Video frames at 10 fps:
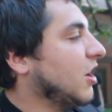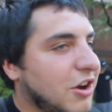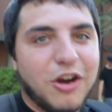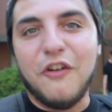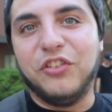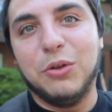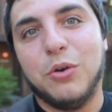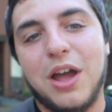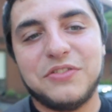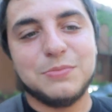Hopefully
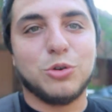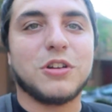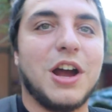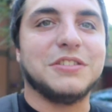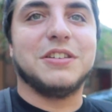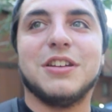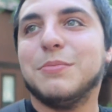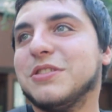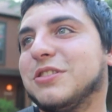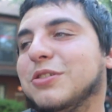we'll have some more content
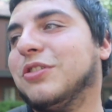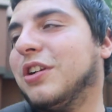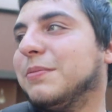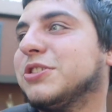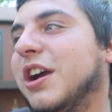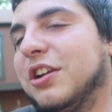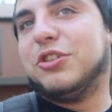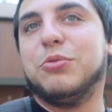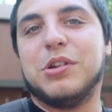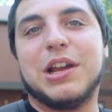coming soon. I'm trying
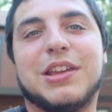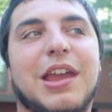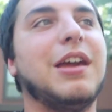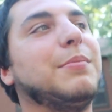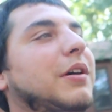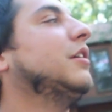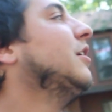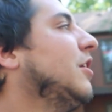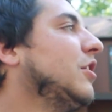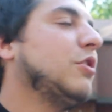to do what I can, but
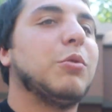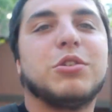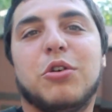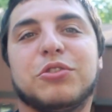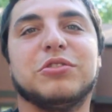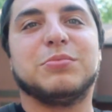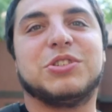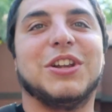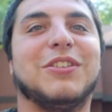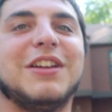we're going through
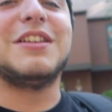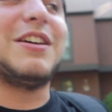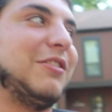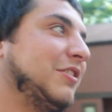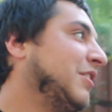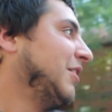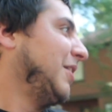some shit right now.